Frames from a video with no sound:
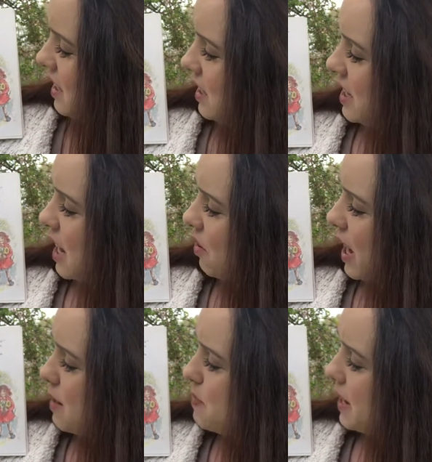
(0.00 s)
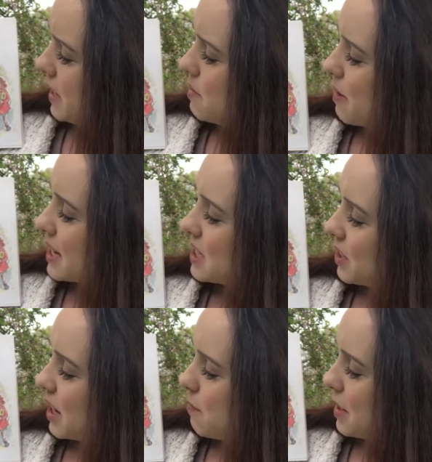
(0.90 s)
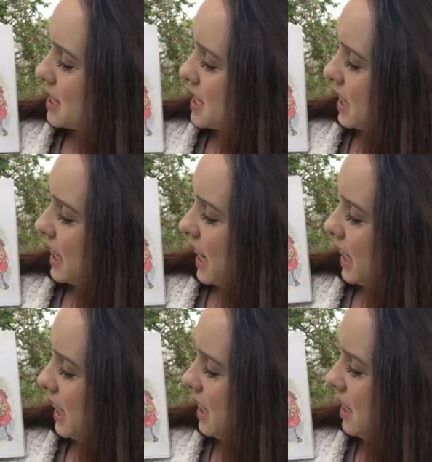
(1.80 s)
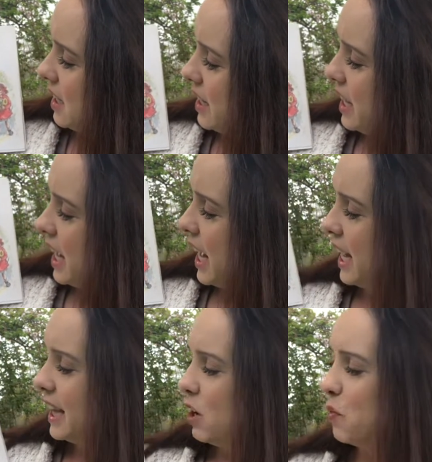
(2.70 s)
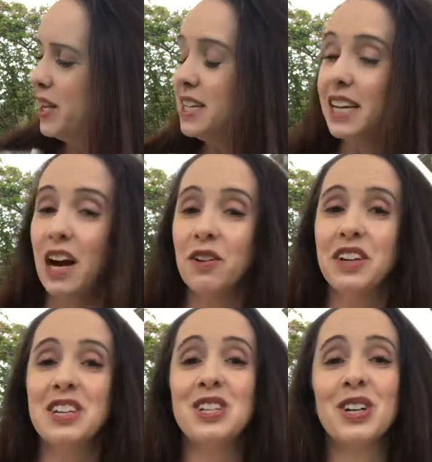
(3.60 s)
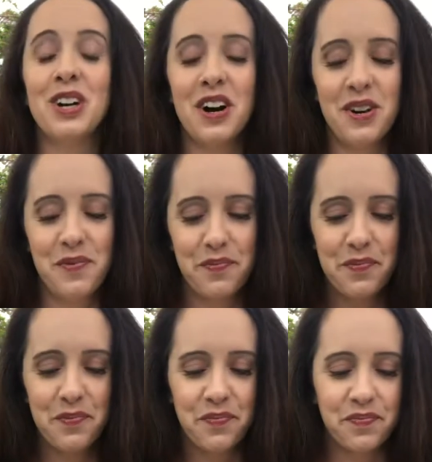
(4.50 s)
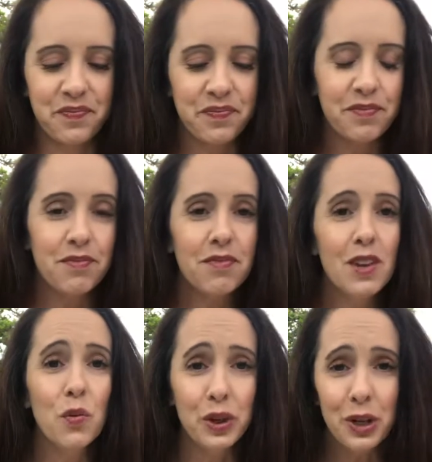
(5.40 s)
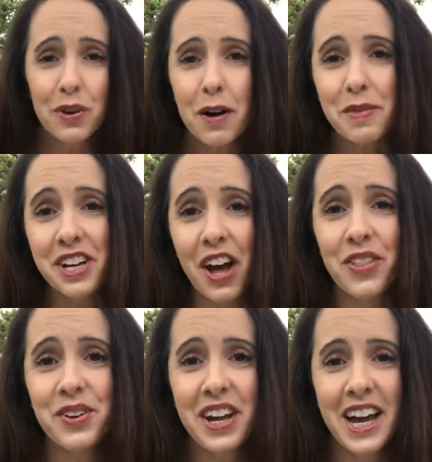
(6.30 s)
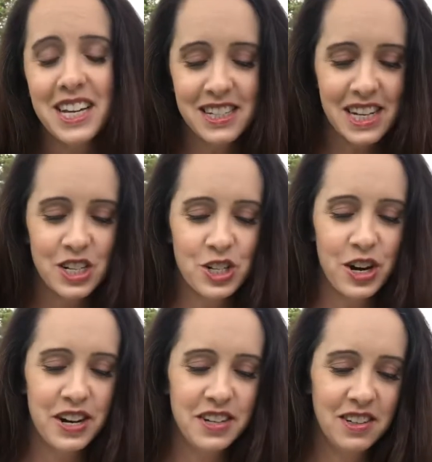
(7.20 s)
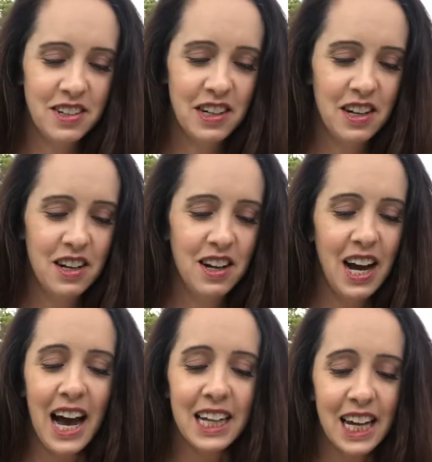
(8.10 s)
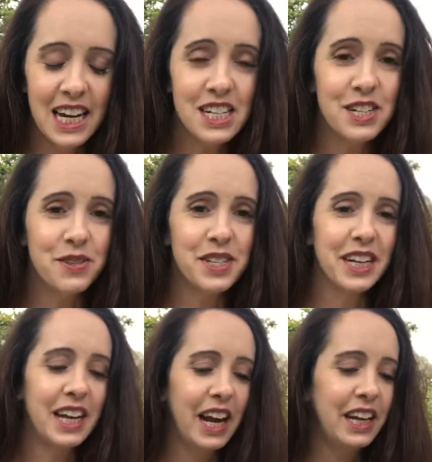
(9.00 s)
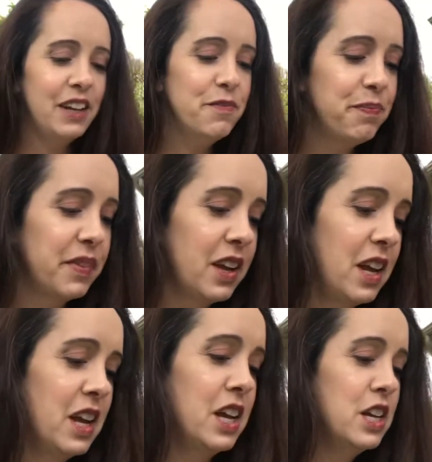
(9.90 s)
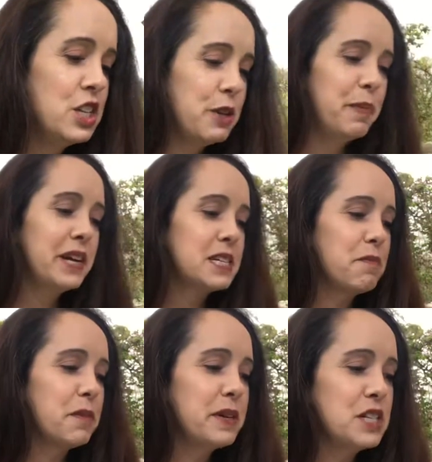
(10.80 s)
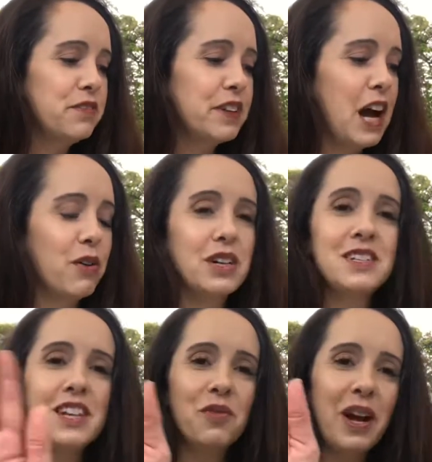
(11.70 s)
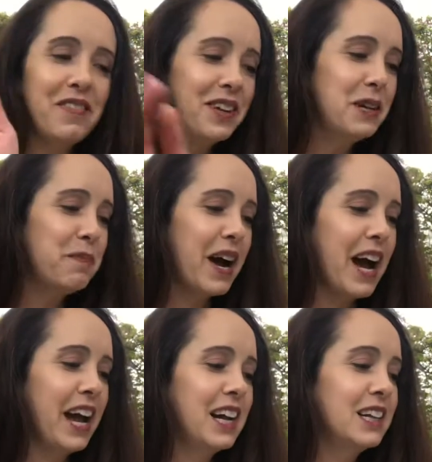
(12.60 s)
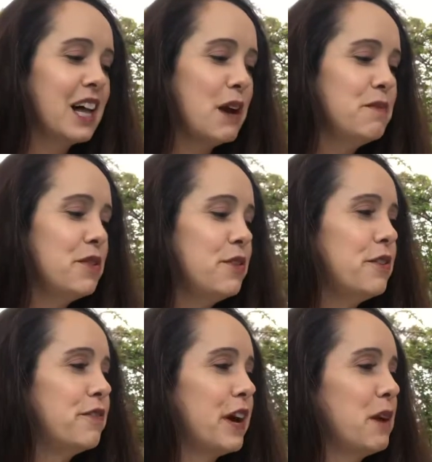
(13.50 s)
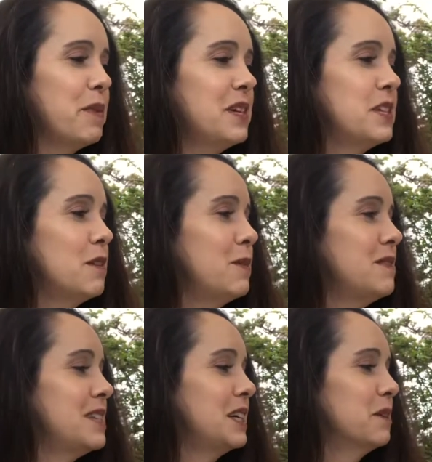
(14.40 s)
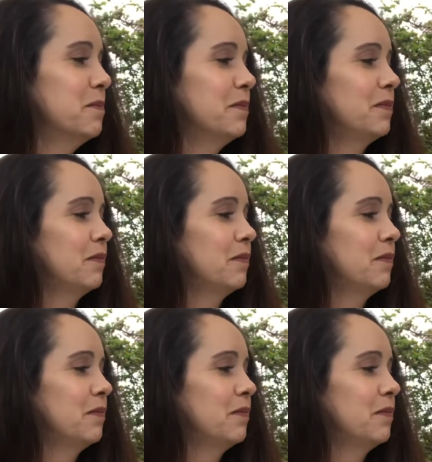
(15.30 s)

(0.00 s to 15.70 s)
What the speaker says: "Now, I'd better get back to Grandma," said Katie, and they went out into the garden. "Will you come another day?" said Jean. "I'd like to," said Katie. She picked up the bunch of flowers and, waving goodbye, climbed through the frame into the museum.